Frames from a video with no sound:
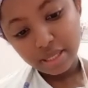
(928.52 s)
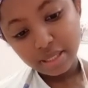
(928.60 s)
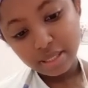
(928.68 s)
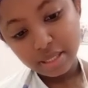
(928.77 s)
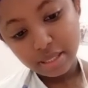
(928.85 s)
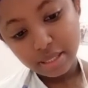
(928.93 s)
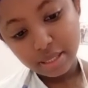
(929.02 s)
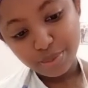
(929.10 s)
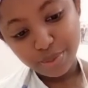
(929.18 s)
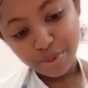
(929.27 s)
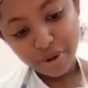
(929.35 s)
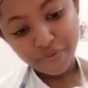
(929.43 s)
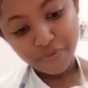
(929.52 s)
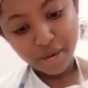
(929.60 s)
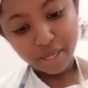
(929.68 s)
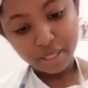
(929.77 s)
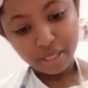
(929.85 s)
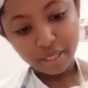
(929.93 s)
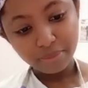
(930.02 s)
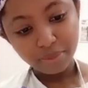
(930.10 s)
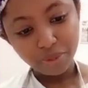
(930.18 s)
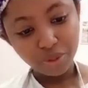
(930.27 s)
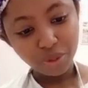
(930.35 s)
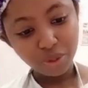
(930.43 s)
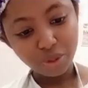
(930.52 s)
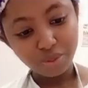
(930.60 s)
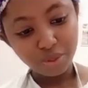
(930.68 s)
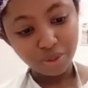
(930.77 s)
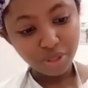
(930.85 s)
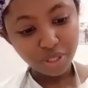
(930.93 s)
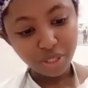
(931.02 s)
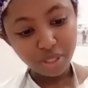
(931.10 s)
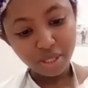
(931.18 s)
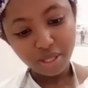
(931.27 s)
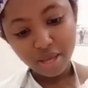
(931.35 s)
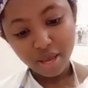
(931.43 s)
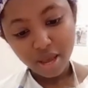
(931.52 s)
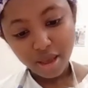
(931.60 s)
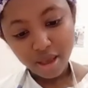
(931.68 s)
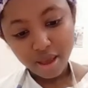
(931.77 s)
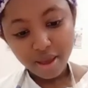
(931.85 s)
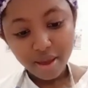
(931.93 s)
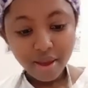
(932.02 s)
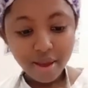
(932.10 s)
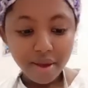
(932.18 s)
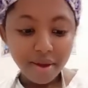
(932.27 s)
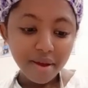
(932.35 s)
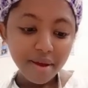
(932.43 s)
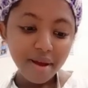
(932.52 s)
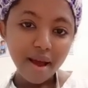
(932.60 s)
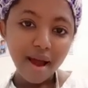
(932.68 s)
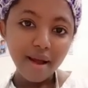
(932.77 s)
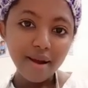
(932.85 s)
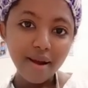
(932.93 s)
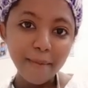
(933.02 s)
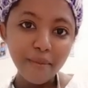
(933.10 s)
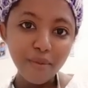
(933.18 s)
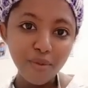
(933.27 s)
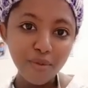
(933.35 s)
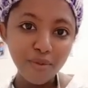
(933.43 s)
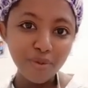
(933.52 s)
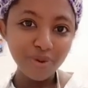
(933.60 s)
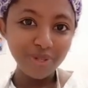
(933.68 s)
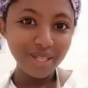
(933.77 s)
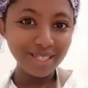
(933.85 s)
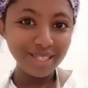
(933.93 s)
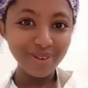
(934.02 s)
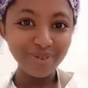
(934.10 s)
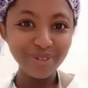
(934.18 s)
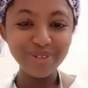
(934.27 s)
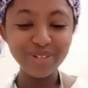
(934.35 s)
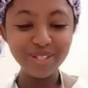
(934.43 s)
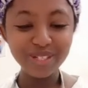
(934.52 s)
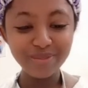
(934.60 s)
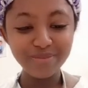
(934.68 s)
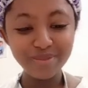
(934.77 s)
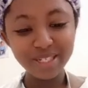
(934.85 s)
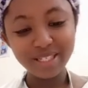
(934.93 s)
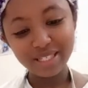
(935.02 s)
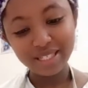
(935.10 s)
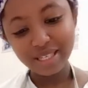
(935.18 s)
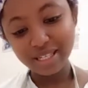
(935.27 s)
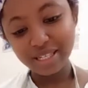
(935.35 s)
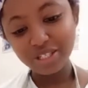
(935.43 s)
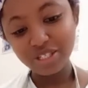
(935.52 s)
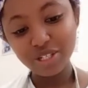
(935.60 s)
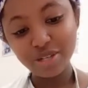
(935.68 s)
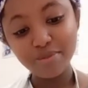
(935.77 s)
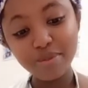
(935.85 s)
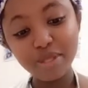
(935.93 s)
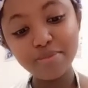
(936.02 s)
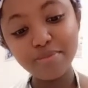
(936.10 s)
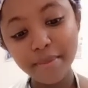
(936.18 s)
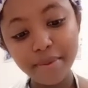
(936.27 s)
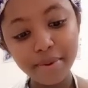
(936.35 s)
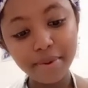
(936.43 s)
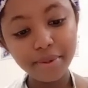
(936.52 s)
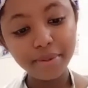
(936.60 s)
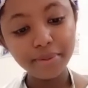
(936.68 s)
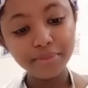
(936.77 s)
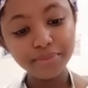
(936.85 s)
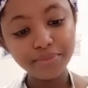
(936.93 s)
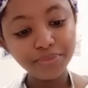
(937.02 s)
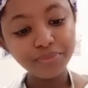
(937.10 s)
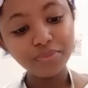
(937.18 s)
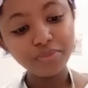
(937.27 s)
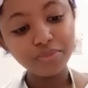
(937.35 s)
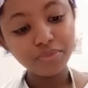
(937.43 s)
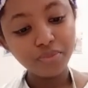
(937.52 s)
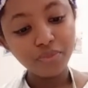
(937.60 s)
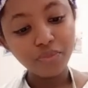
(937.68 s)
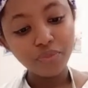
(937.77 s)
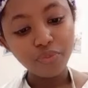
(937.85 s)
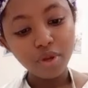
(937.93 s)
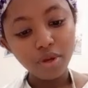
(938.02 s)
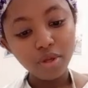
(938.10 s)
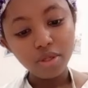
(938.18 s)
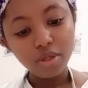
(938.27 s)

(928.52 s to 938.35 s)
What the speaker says: But since this is breakfast, I'm going to be using akamu. That's how we call it, but English name is pap.